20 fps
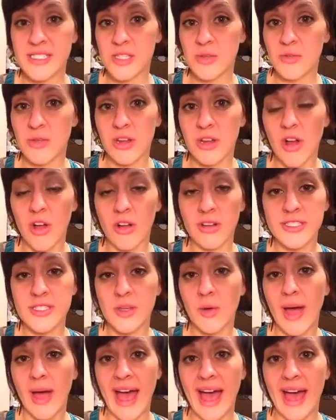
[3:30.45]
you could
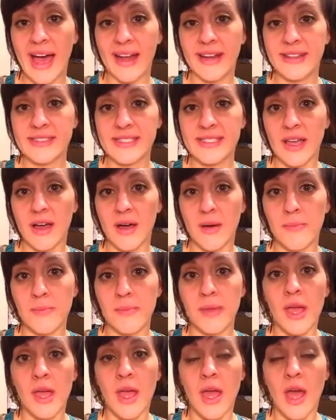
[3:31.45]
also add some,
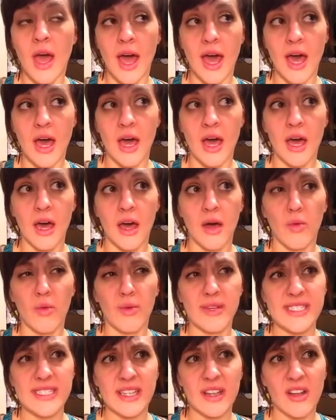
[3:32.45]

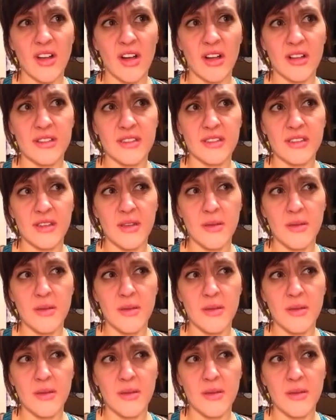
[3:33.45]
what's it called?